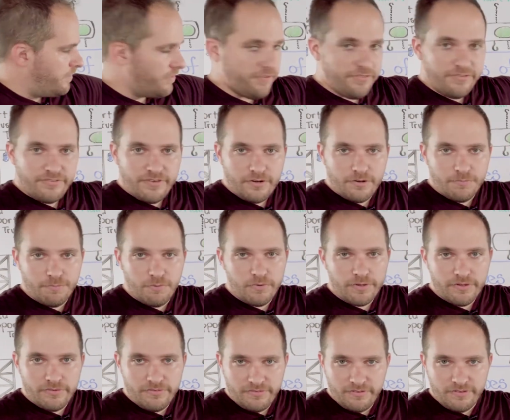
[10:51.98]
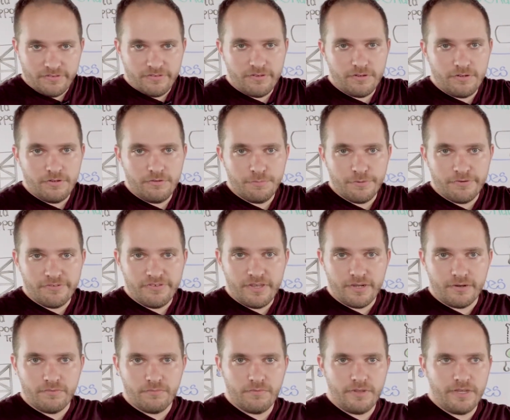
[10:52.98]
this center point is 62%.
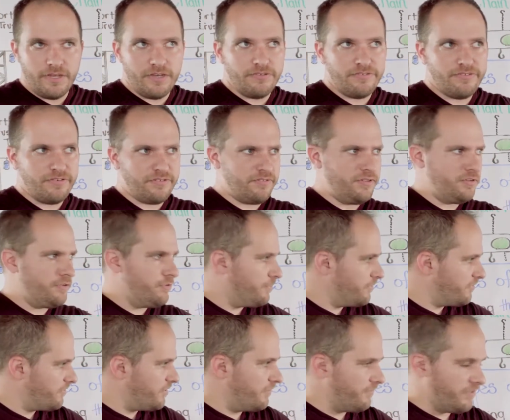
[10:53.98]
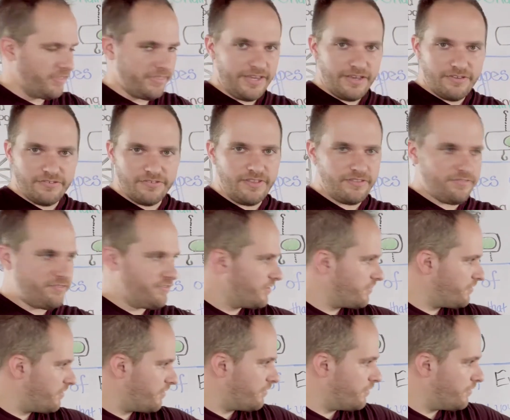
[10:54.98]
62% of 1,000, that's
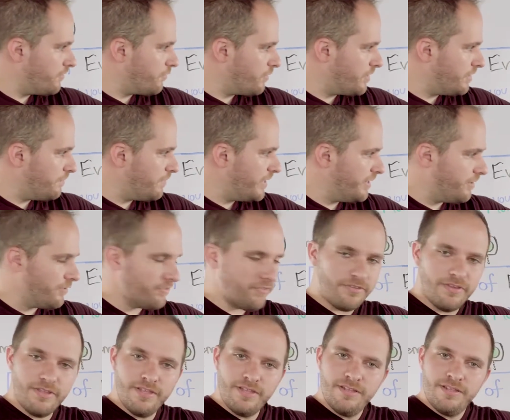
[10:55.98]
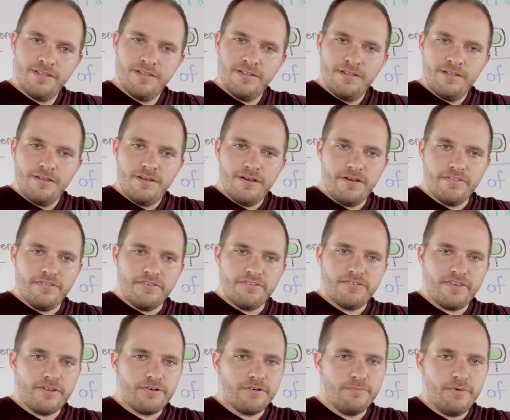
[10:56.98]
620 pounds on
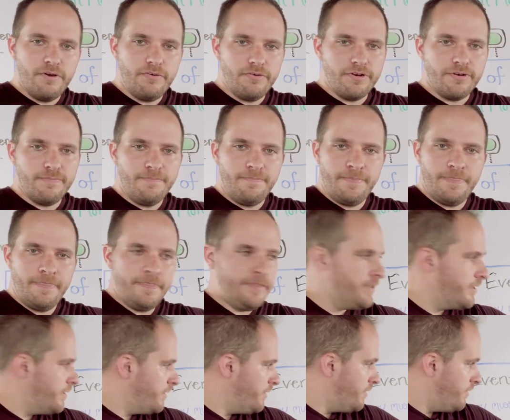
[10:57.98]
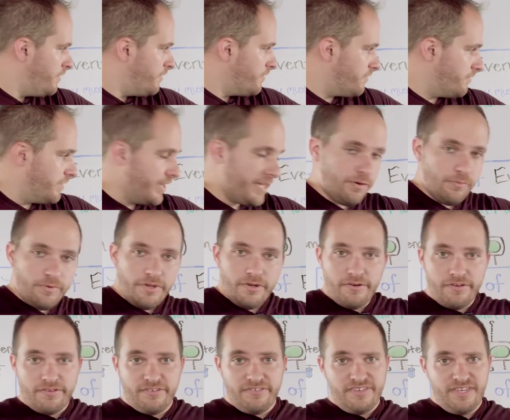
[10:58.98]
this center motor. So now we
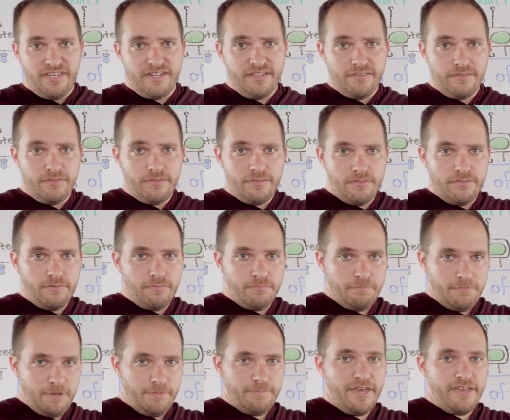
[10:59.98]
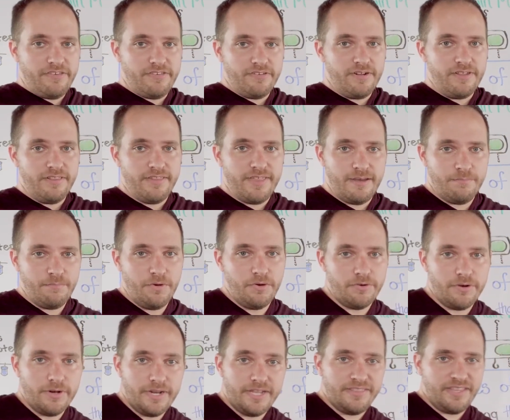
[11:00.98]
are exceeding the capacity of that
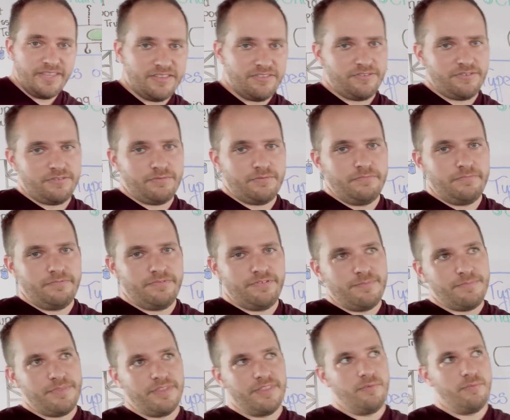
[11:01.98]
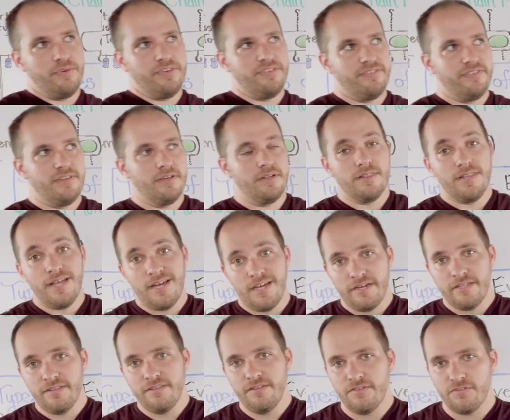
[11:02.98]
motor, that's something that we see a
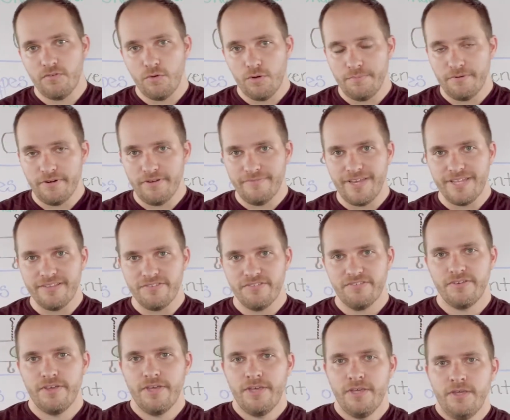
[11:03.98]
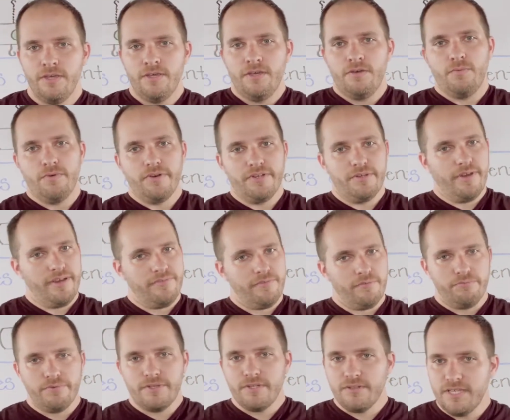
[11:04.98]
lot in these corporate events, where you have
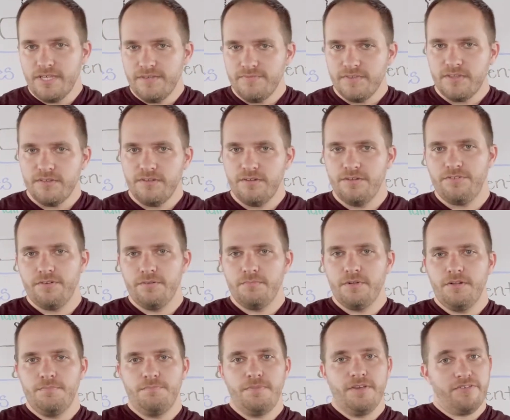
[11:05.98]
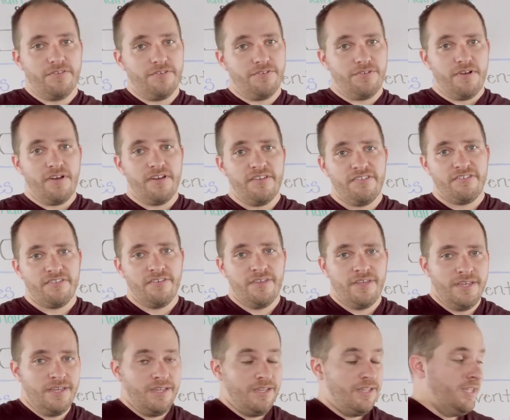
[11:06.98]
a real evenly distributed piece of truss,
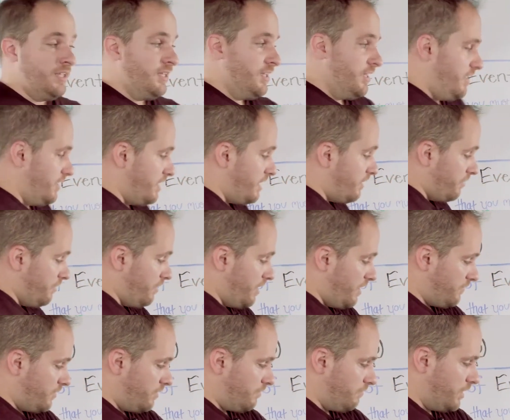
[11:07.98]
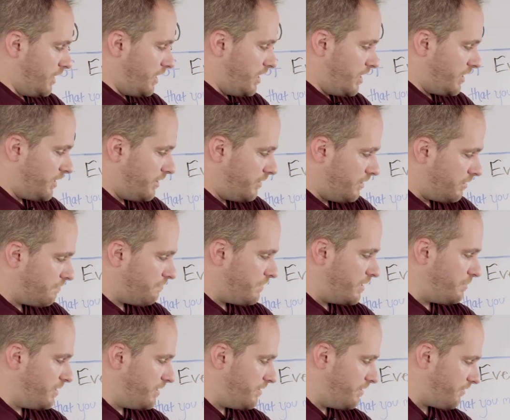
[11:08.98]
and now you're having to rely on
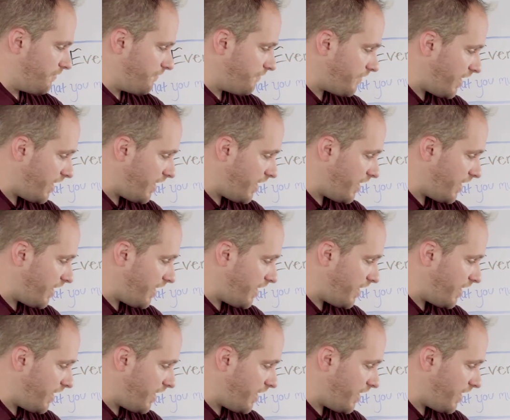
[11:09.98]
maybe these